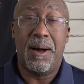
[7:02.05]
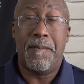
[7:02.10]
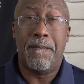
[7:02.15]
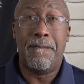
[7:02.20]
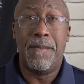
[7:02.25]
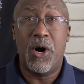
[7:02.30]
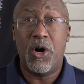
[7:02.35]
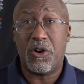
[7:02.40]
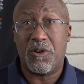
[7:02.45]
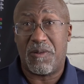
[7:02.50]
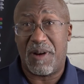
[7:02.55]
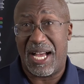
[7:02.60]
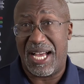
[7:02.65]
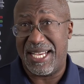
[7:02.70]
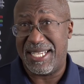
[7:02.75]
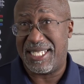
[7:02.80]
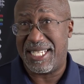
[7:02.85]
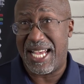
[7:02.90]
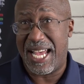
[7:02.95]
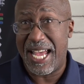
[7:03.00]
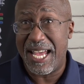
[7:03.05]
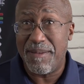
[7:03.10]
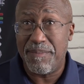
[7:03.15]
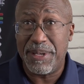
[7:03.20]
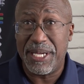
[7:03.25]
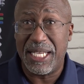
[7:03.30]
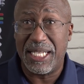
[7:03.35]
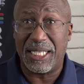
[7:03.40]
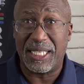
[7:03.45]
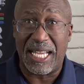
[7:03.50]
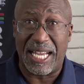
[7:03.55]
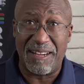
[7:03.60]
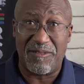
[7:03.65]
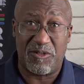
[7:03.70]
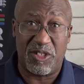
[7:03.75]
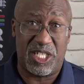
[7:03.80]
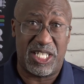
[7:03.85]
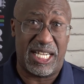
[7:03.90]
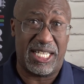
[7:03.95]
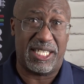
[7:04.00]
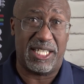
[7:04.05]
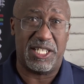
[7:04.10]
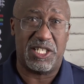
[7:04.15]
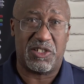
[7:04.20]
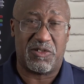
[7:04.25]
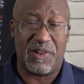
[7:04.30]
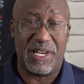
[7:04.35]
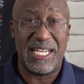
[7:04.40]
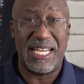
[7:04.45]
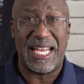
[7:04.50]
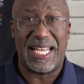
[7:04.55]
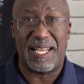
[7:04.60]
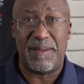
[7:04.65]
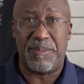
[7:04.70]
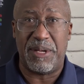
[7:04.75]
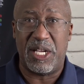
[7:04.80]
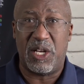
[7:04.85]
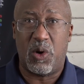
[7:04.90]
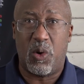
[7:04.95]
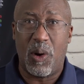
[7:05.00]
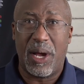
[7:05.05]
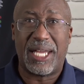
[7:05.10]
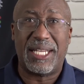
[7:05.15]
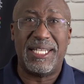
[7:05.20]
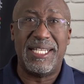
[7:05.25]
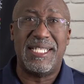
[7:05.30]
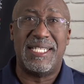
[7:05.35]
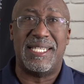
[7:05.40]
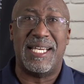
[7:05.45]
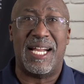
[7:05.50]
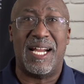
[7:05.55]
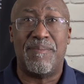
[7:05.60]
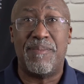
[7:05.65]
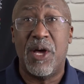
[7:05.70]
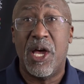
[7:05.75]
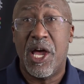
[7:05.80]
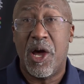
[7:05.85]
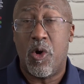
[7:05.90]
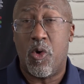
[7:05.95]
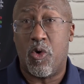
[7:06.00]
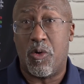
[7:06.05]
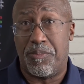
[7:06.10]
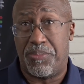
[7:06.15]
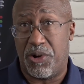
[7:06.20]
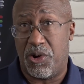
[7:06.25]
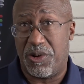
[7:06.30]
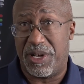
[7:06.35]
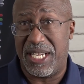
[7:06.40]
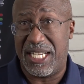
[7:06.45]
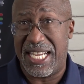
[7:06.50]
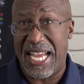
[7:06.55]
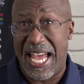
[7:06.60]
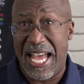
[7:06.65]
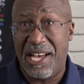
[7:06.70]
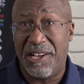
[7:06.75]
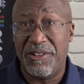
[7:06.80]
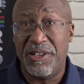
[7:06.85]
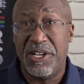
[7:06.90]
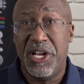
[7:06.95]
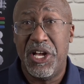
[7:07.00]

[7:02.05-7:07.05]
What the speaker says: motorized, ambient light rejecting screen that can be quickly set up or broken down,